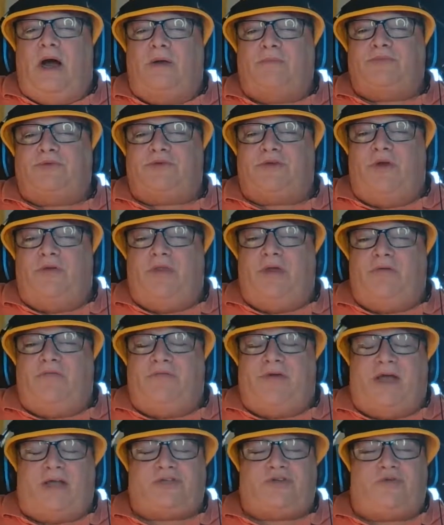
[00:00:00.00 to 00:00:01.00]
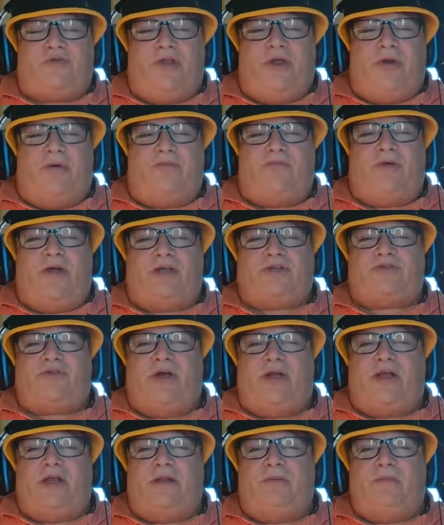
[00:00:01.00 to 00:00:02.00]
So they were fast
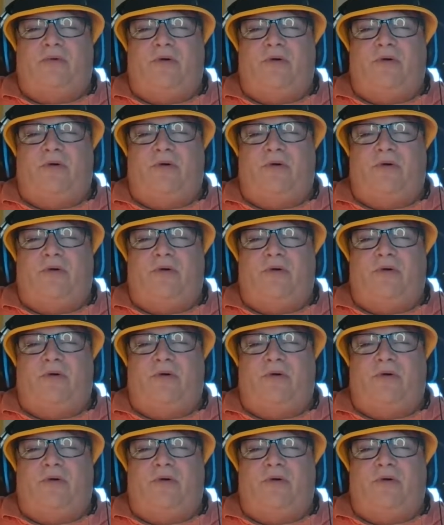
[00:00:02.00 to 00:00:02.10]
tracking him.